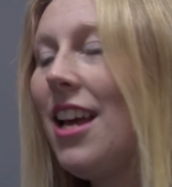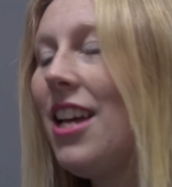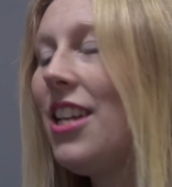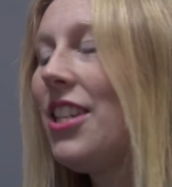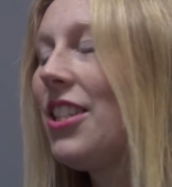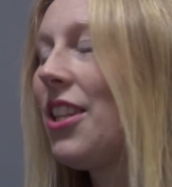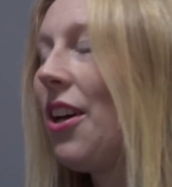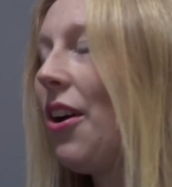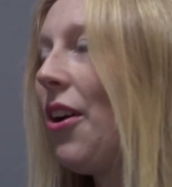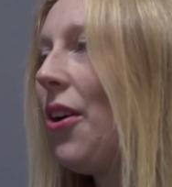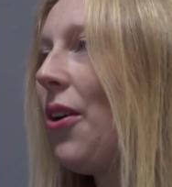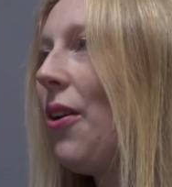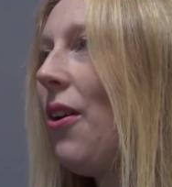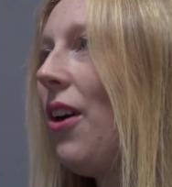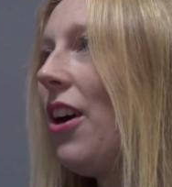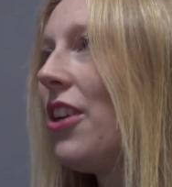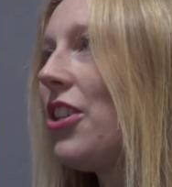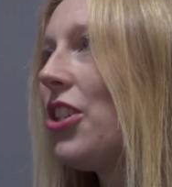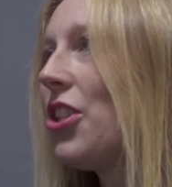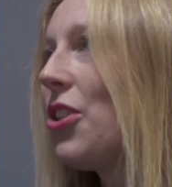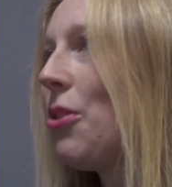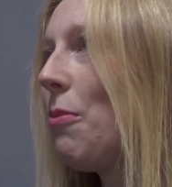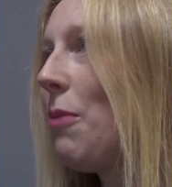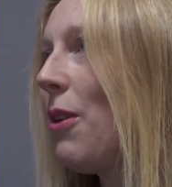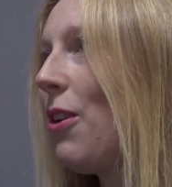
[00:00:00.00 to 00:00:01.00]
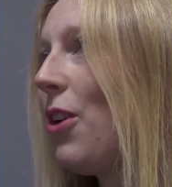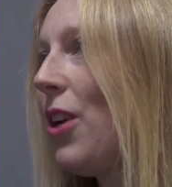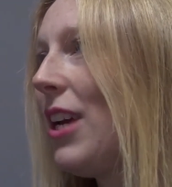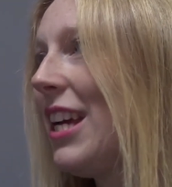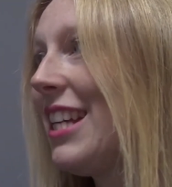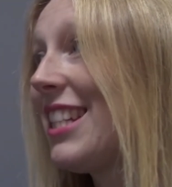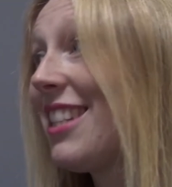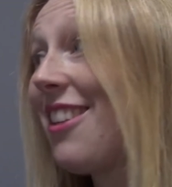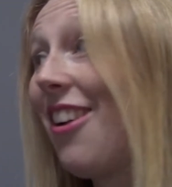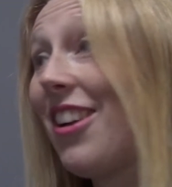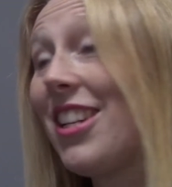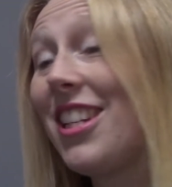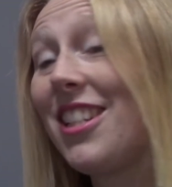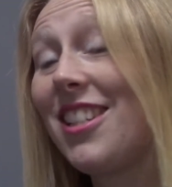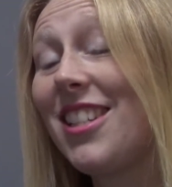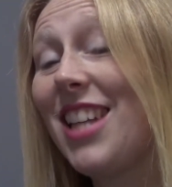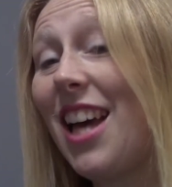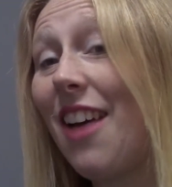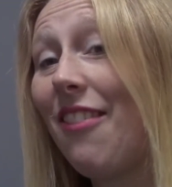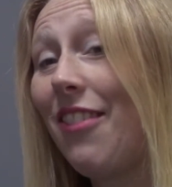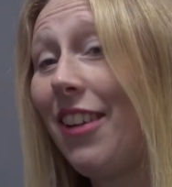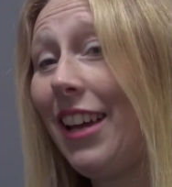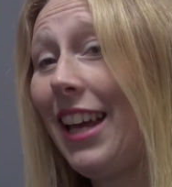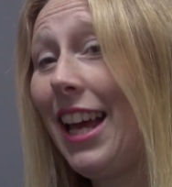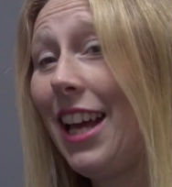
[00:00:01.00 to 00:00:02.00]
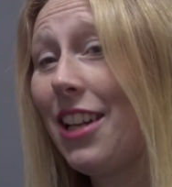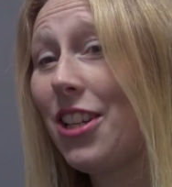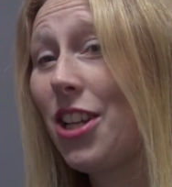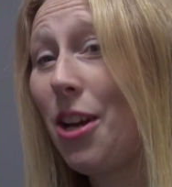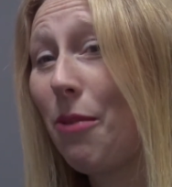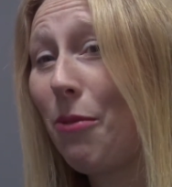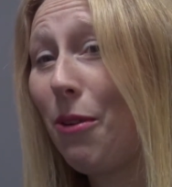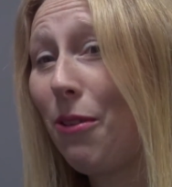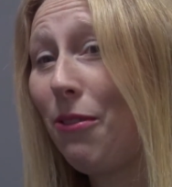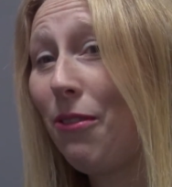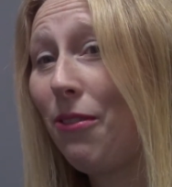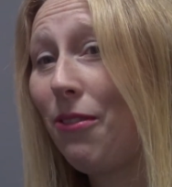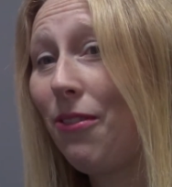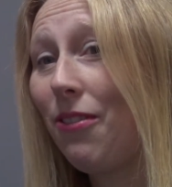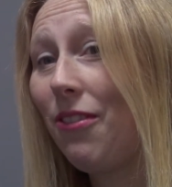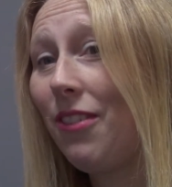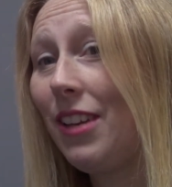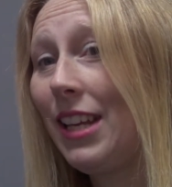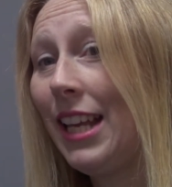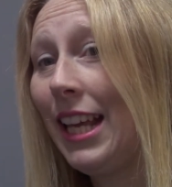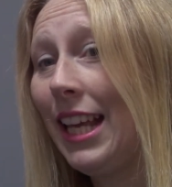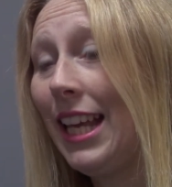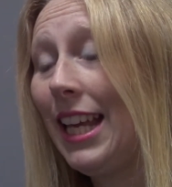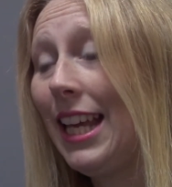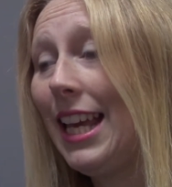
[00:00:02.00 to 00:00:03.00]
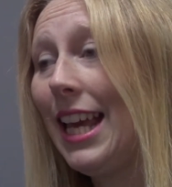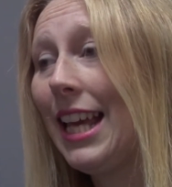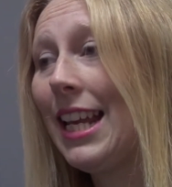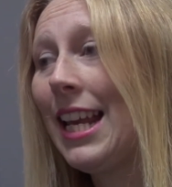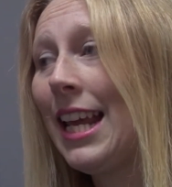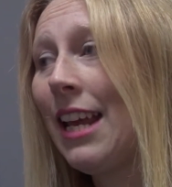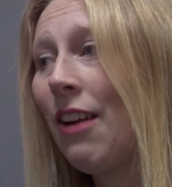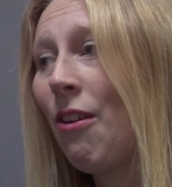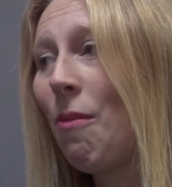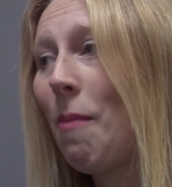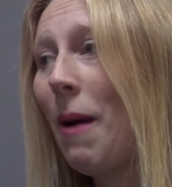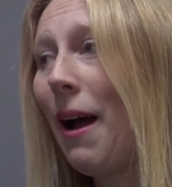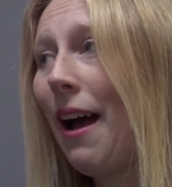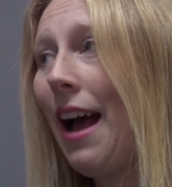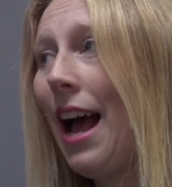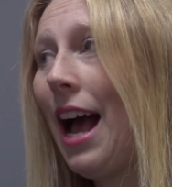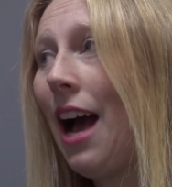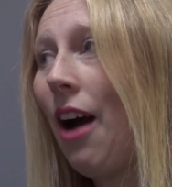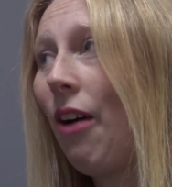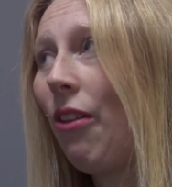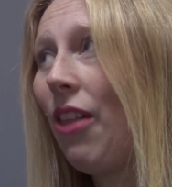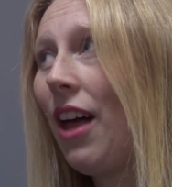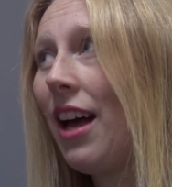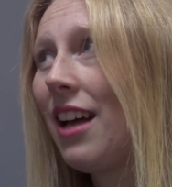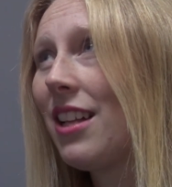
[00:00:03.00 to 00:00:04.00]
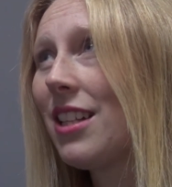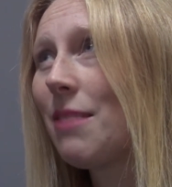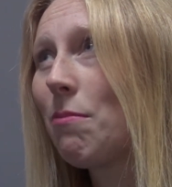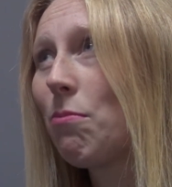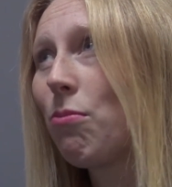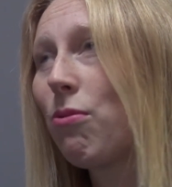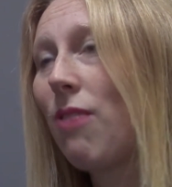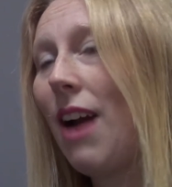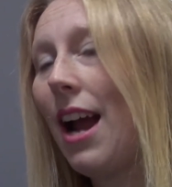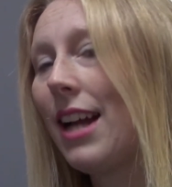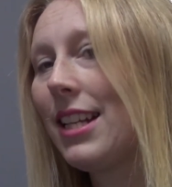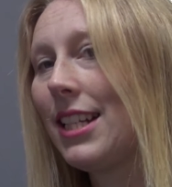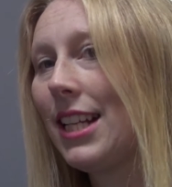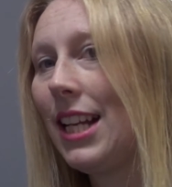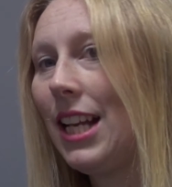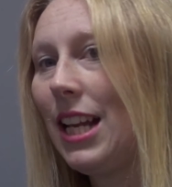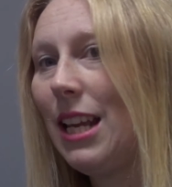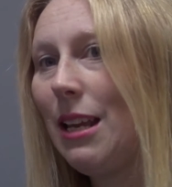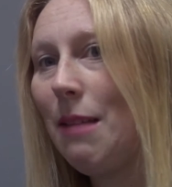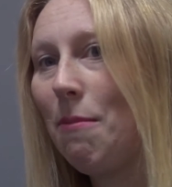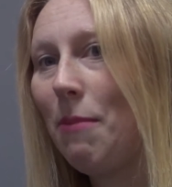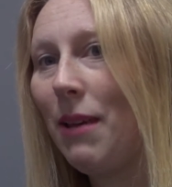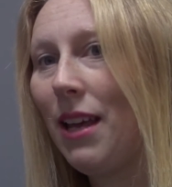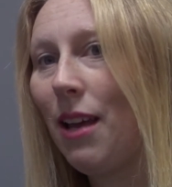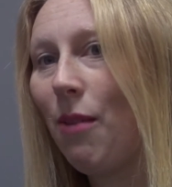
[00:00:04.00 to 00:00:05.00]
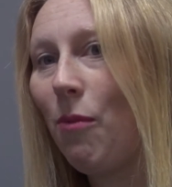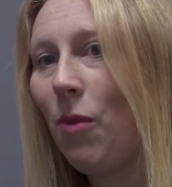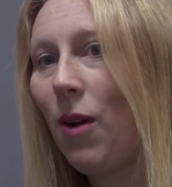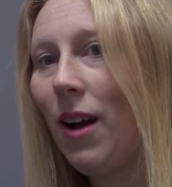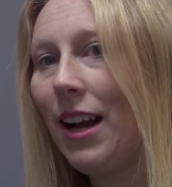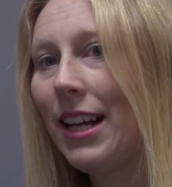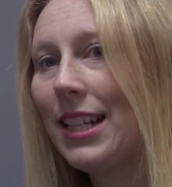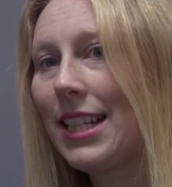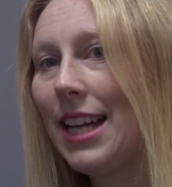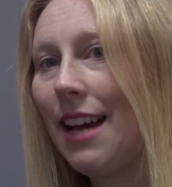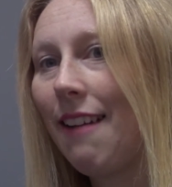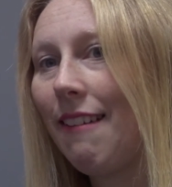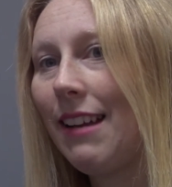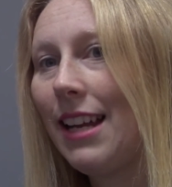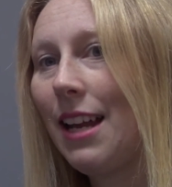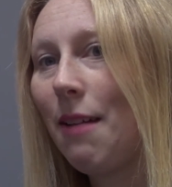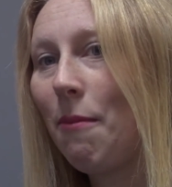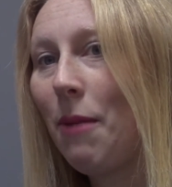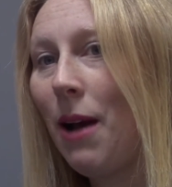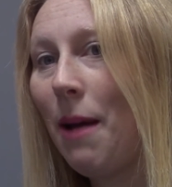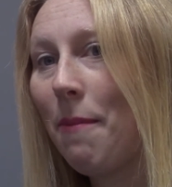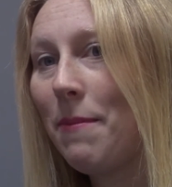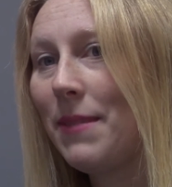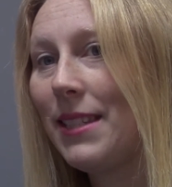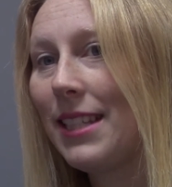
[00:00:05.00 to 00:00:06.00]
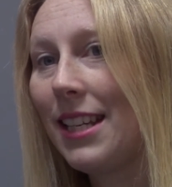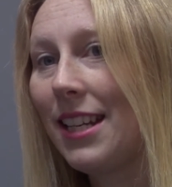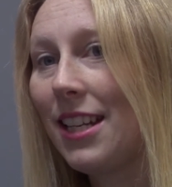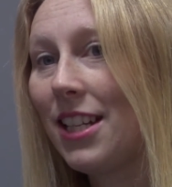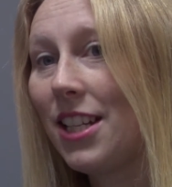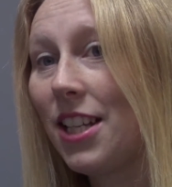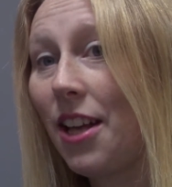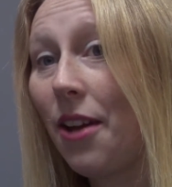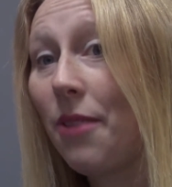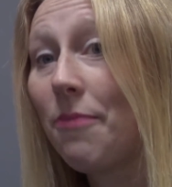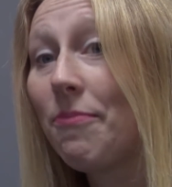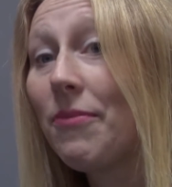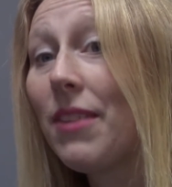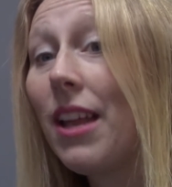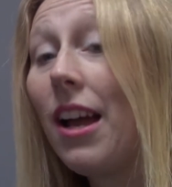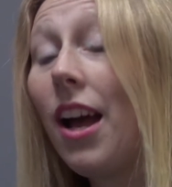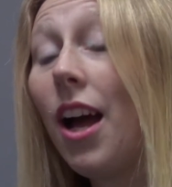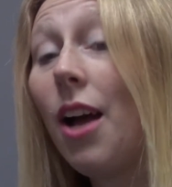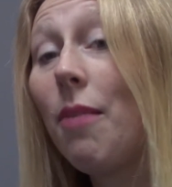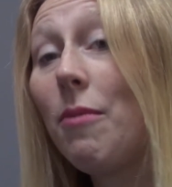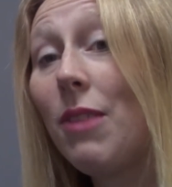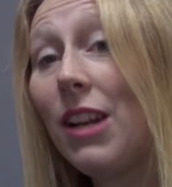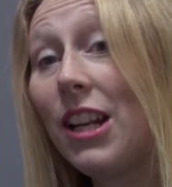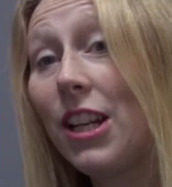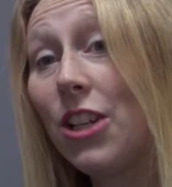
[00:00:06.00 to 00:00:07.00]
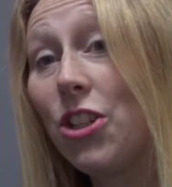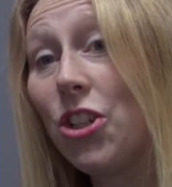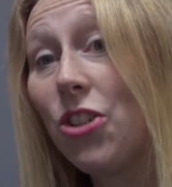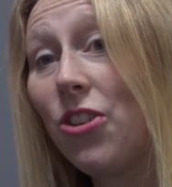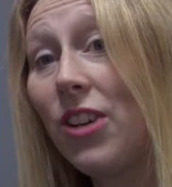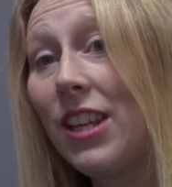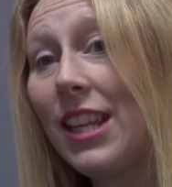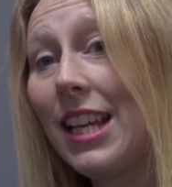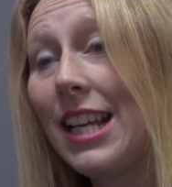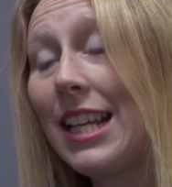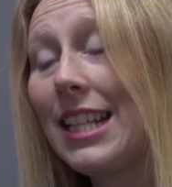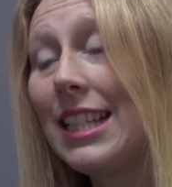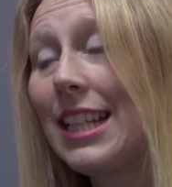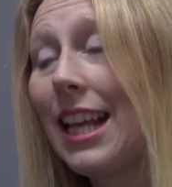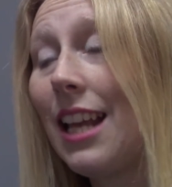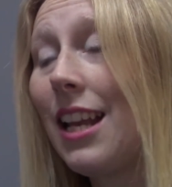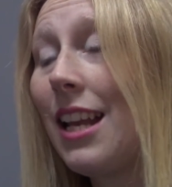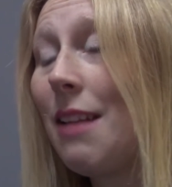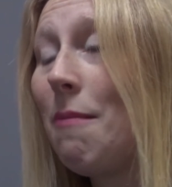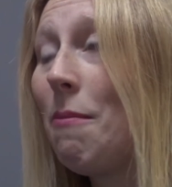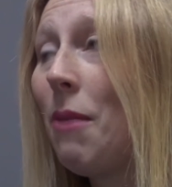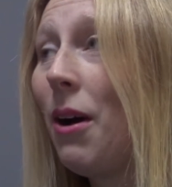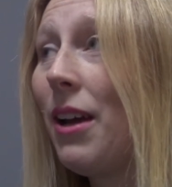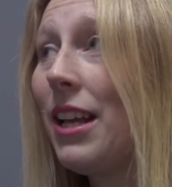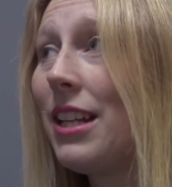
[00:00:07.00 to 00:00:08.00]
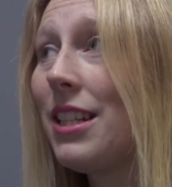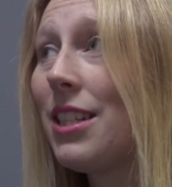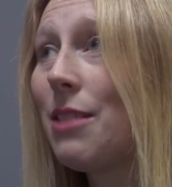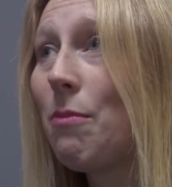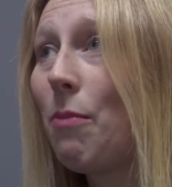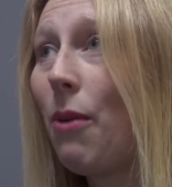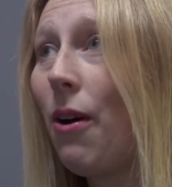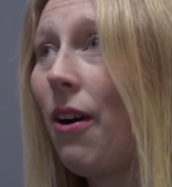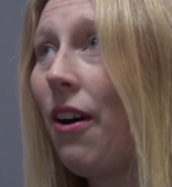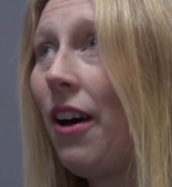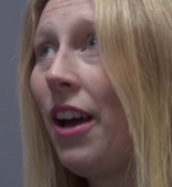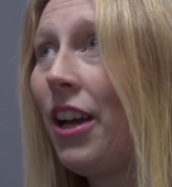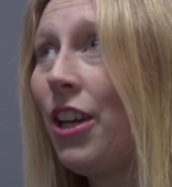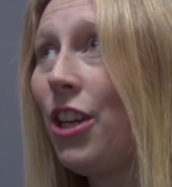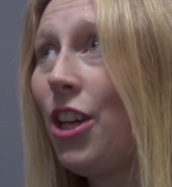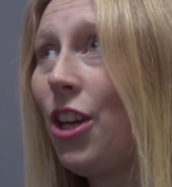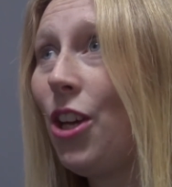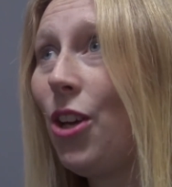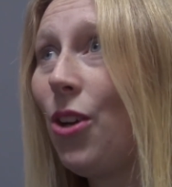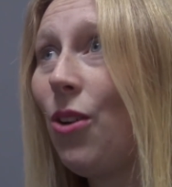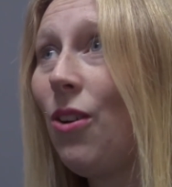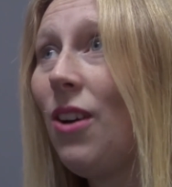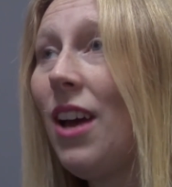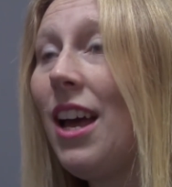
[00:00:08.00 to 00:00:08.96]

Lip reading: So I just thought it'd be exciting to have a catch up with Nikki and hear about how that's practically being worked out in Hemel Hempstead. So hope you'll enjoy this and it might inspire you